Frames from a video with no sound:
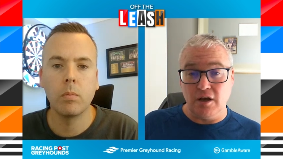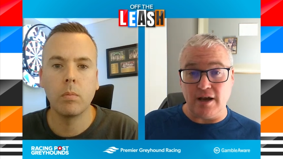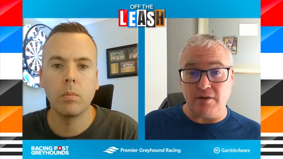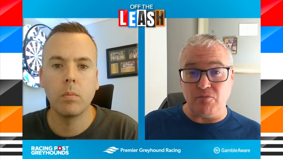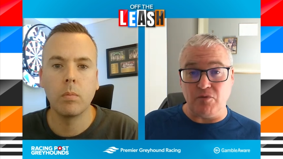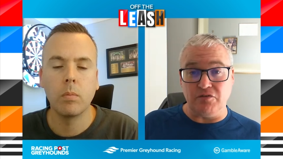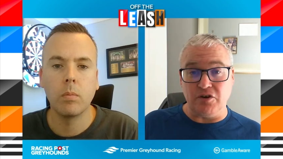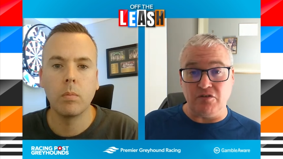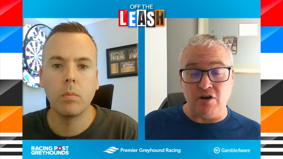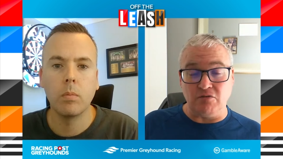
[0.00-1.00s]
Speaker 1: game win of
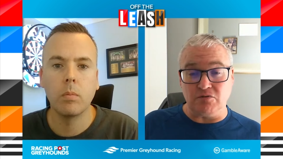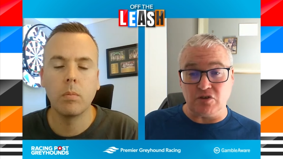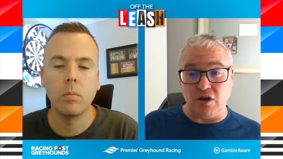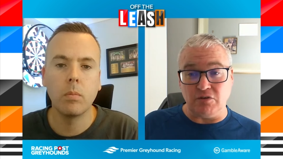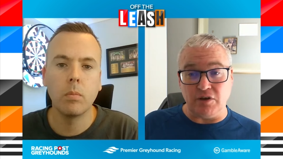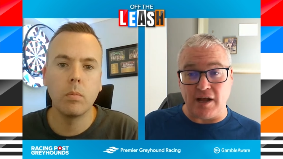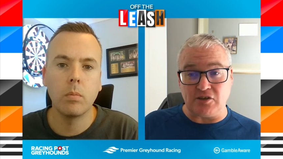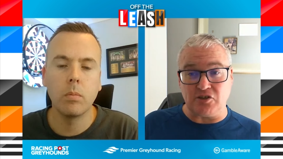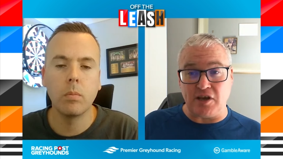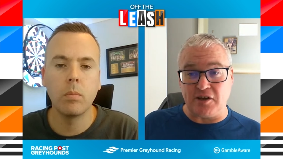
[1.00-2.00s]
her own. So yeah,
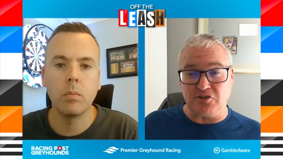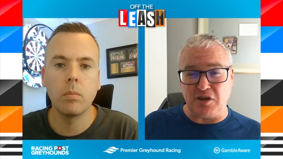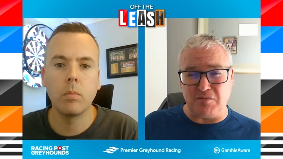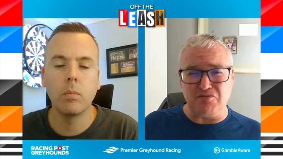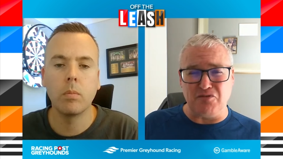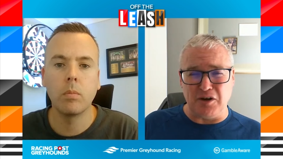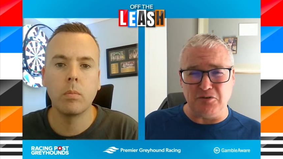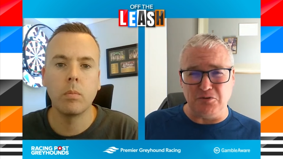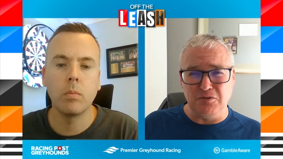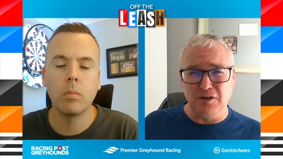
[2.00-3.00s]
that second semi
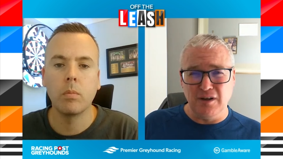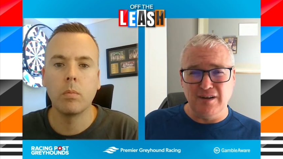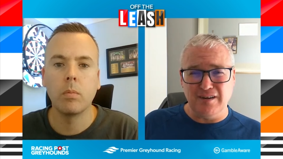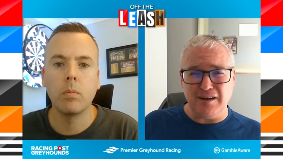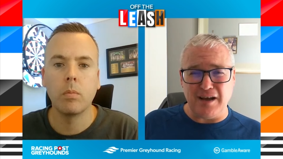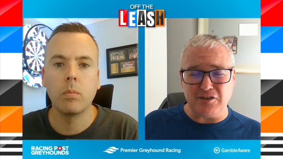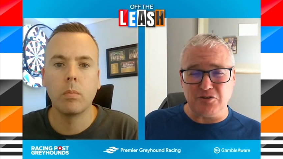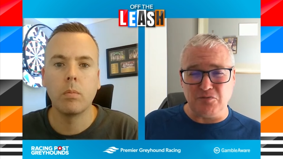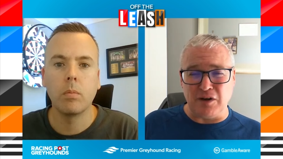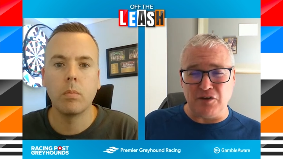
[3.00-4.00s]
final, that's
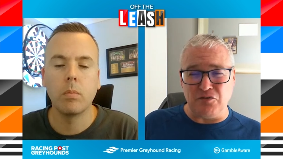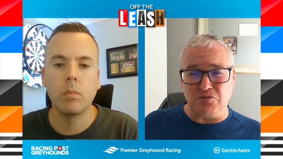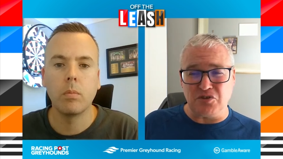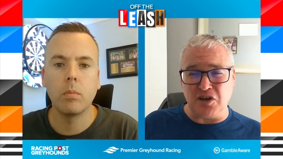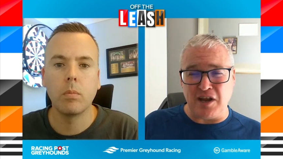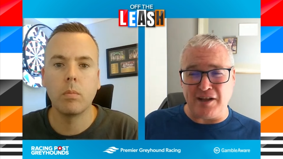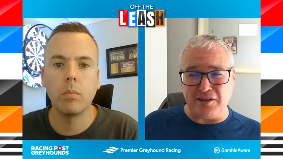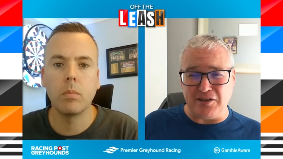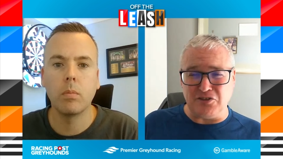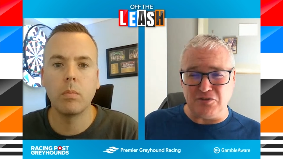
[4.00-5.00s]
the one. If you was
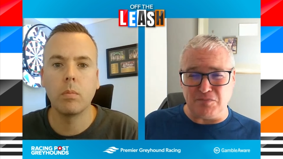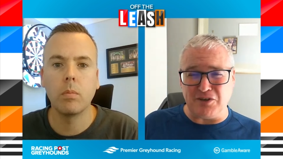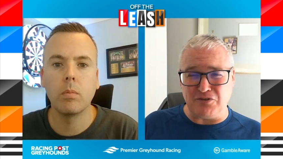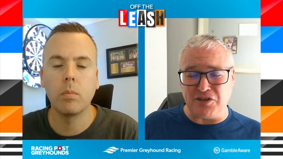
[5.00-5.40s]
connected, you'd be